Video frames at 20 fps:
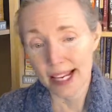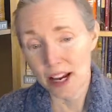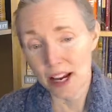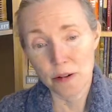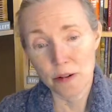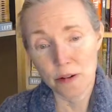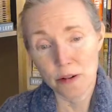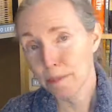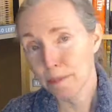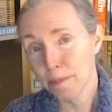
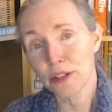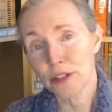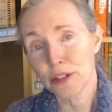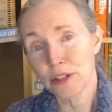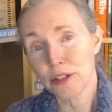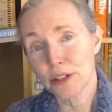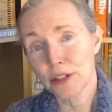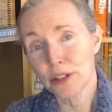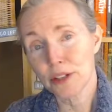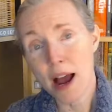Whippy-doo
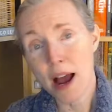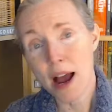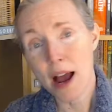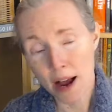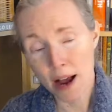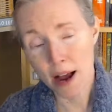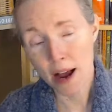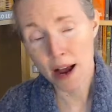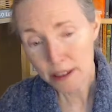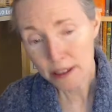in my
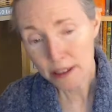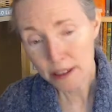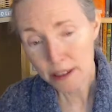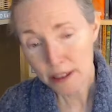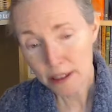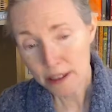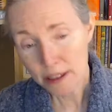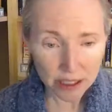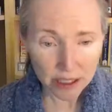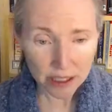mind,
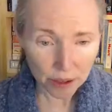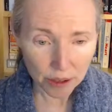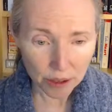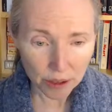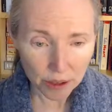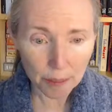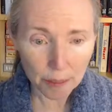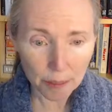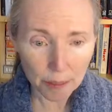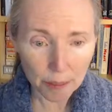but you know,
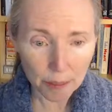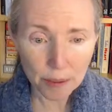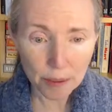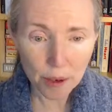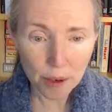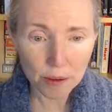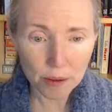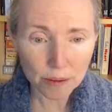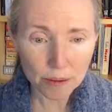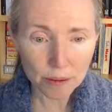some
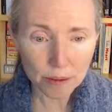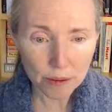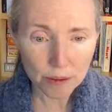people